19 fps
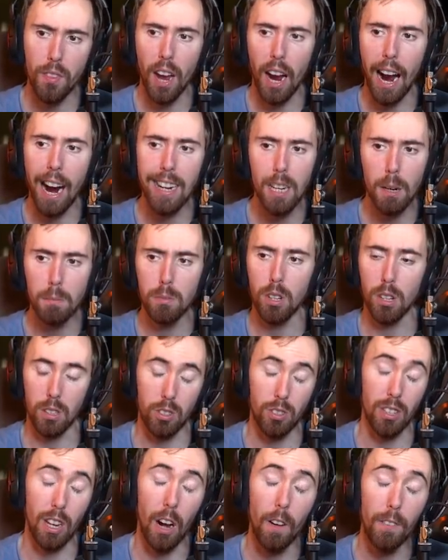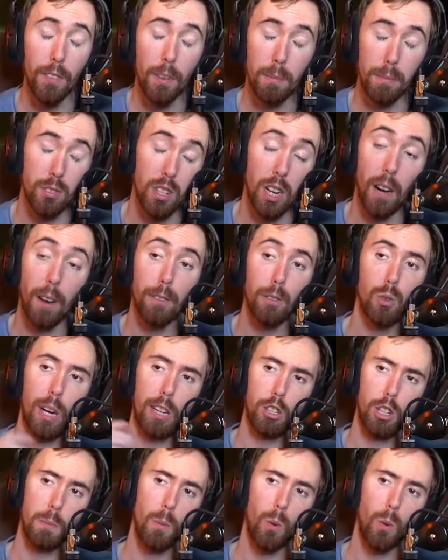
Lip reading: The items themselves are actually